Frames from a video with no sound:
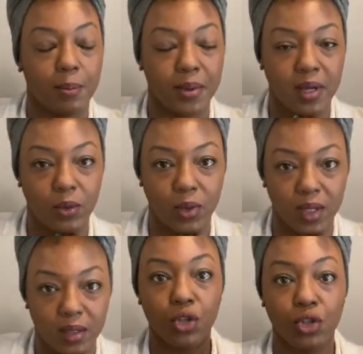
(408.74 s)
big
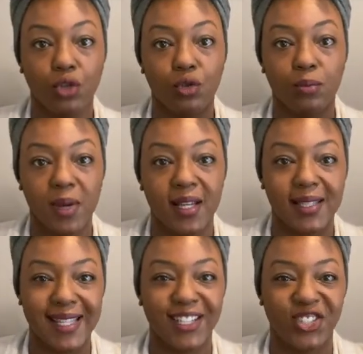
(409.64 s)
one. You
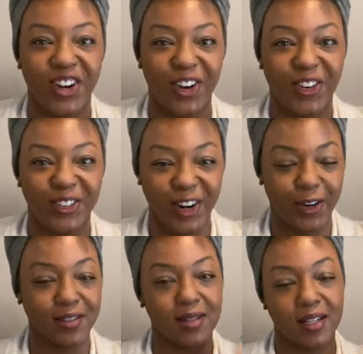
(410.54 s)
must set your own
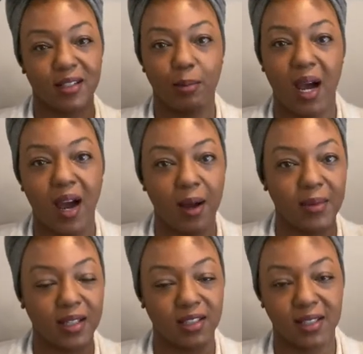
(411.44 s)
goals, not your mom,
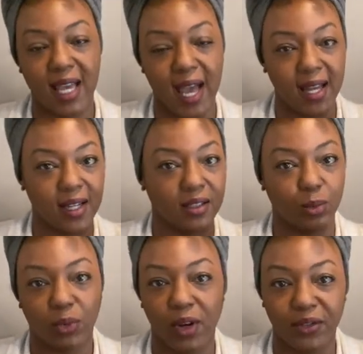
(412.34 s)
not your dad, not
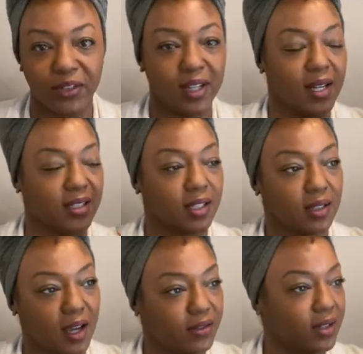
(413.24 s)
your boyfriend, not your
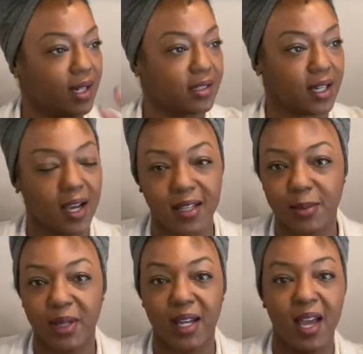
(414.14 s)
lover, not your
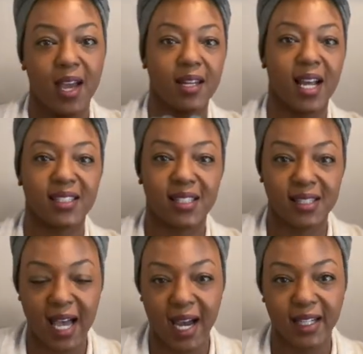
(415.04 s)
husband, not
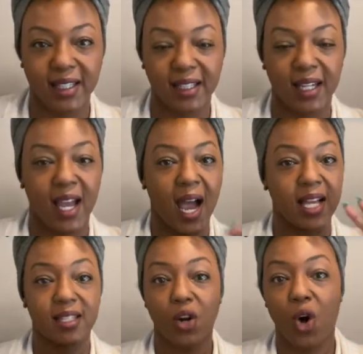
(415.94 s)
society.
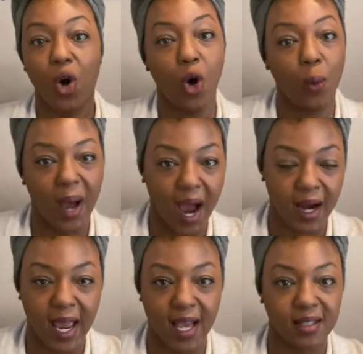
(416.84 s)
I did a whole
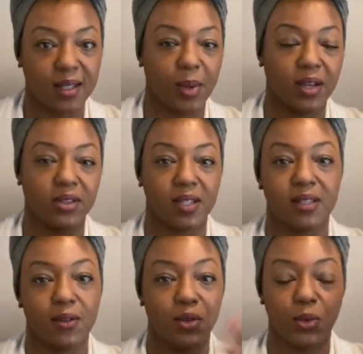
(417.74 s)
podcast about
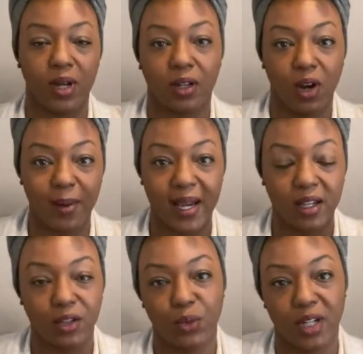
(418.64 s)
this if you want to go back
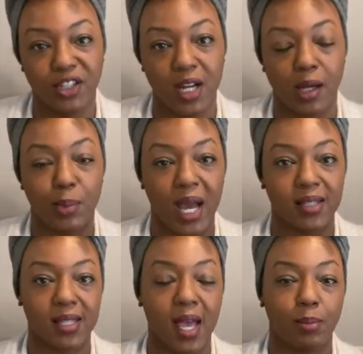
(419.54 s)
and you want to check
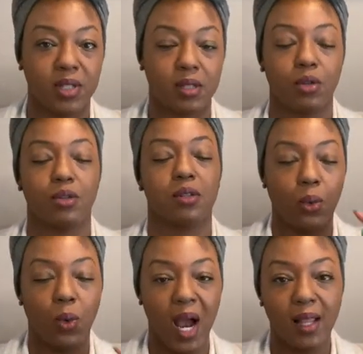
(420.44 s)
past episodes.
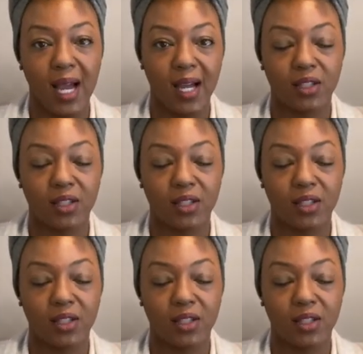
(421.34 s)
While I